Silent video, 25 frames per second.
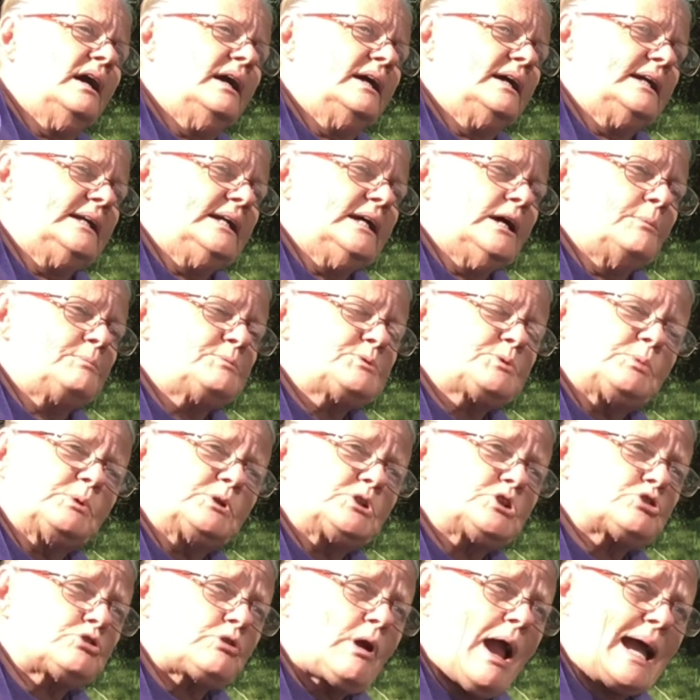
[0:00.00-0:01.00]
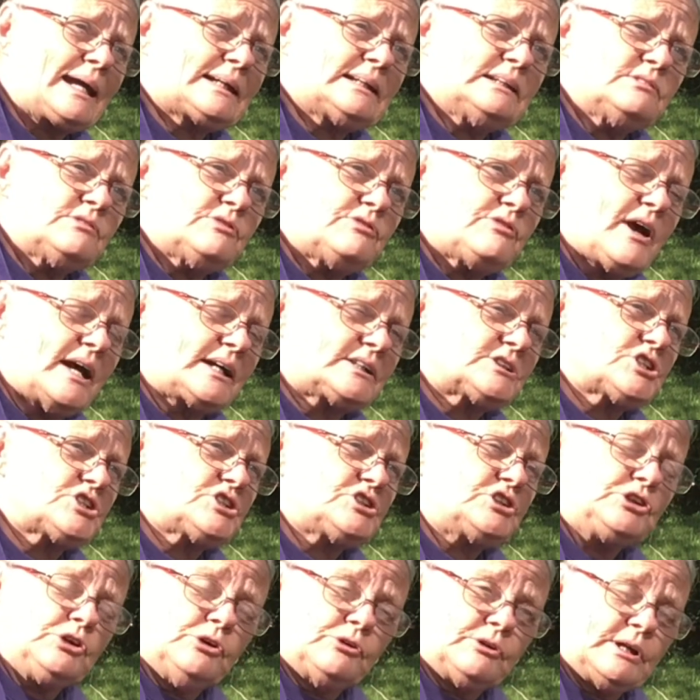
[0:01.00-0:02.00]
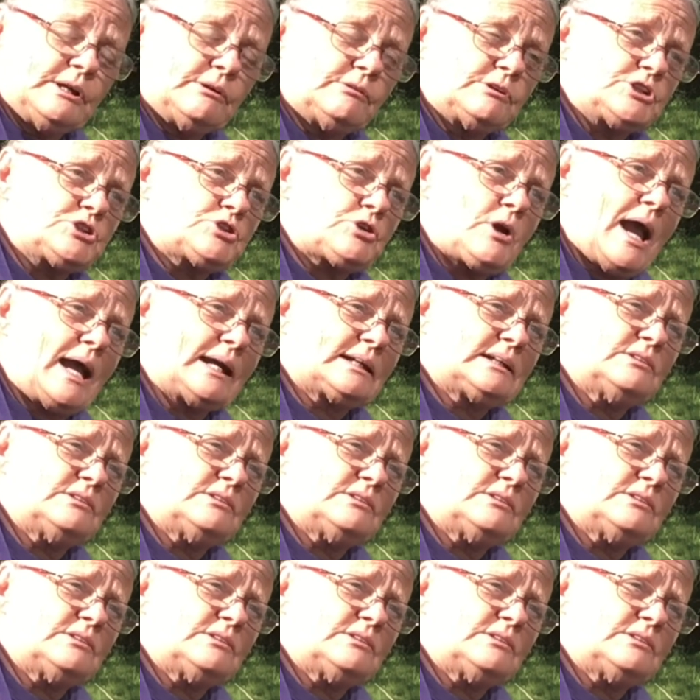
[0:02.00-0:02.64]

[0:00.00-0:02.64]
It helps with urinary tract